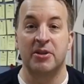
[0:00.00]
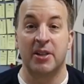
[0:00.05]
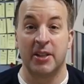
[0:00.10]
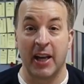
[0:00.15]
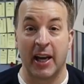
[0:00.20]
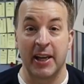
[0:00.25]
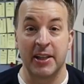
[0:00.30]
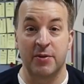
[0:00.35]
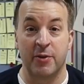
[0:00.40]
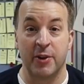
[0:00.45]

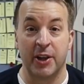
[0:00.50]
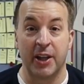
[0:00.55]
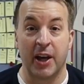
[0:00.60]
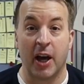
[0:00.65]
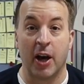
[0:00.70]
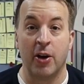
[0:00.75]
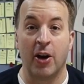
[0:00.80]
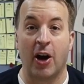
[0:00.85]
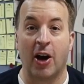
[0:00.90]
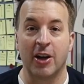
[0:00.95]
today's
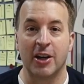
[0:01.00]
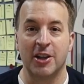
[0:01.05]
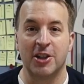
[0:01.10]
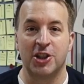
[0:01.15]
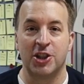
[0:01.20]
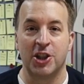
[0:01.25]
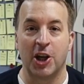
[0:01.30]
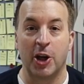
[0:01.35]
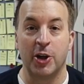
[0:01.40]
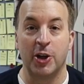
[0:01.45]
video I'm going to
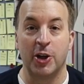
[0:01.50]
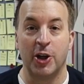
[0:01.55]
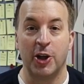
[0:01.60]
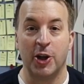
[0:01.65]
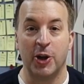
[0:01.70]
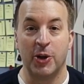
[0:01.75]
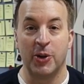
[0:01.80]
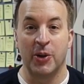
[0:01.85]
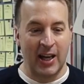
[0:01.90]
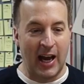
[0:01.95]
show you